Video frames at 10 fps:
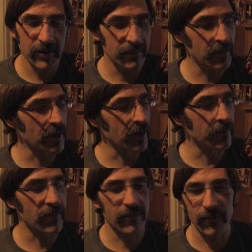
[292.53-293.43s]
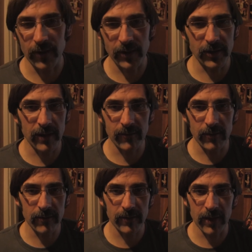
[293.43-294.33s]
But it's very clever,
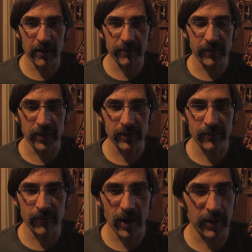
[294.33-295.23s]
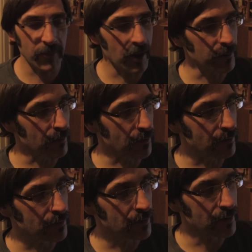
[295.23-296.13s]
it's a lot of fun. Roddy Piper,
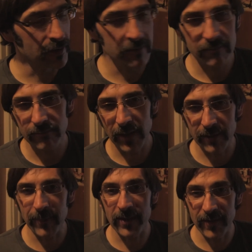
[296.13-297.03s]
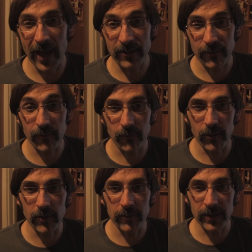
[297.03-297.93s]
not the best actor in the
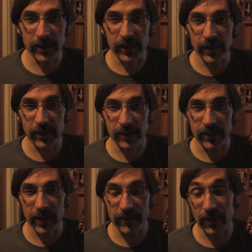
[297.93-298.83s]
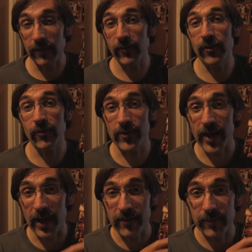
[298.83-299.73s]
world, but he has a lot of
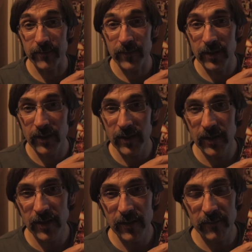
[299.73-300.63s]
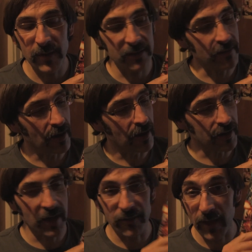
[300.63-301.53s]
enthusiasm. But
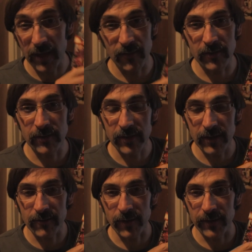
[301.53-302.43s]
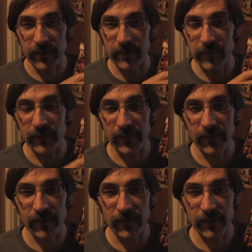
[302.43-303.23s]
Keith David is great in this movie too,